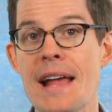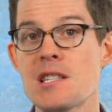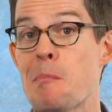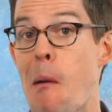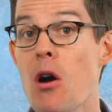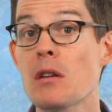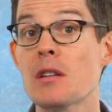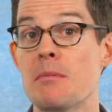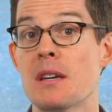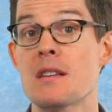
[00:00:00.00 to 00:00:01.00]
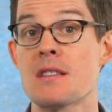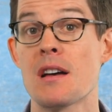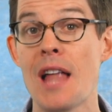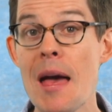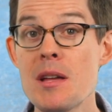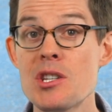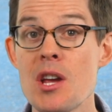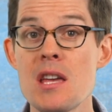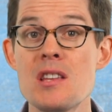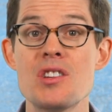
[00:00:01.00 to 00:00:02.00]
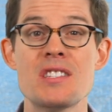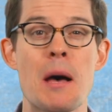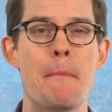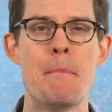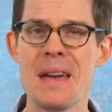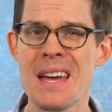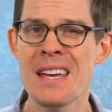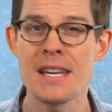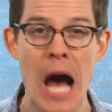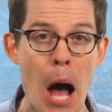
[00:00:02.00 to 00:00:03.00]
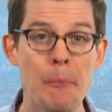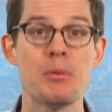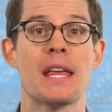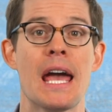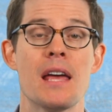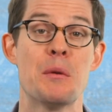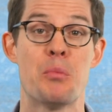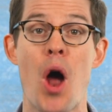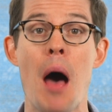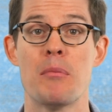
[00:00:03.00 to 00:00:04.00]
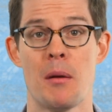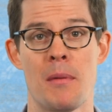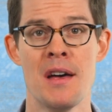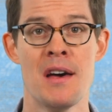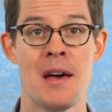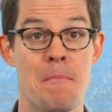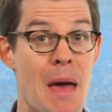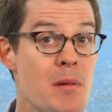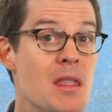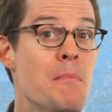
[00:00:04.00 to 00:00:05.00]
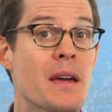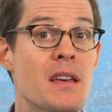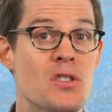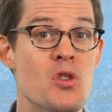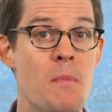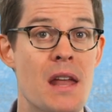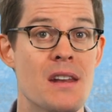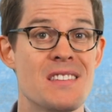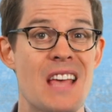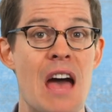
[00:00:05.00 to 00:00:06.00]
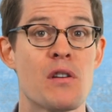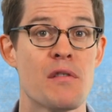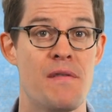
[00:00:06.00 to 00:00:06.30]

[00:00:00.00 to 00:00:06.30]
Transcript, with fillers: That's partly because climate change is a big, complicated problem, maybe the biggest humanity's ever